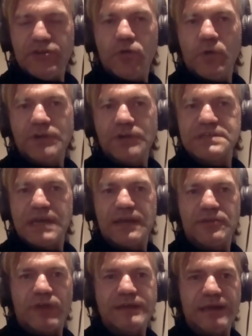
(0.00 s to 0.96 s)
he knew what to
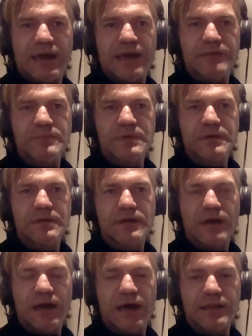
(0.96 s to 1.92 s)
say at the right time,
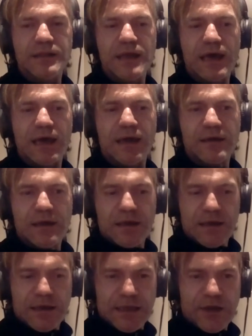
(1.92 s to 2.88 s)
and uh,
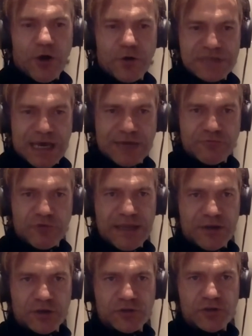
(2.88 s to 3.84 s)
he always had
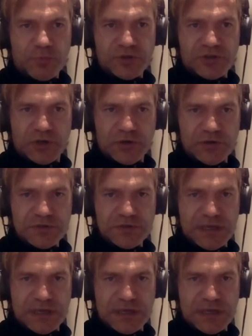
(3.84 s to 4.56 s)
really good number twos.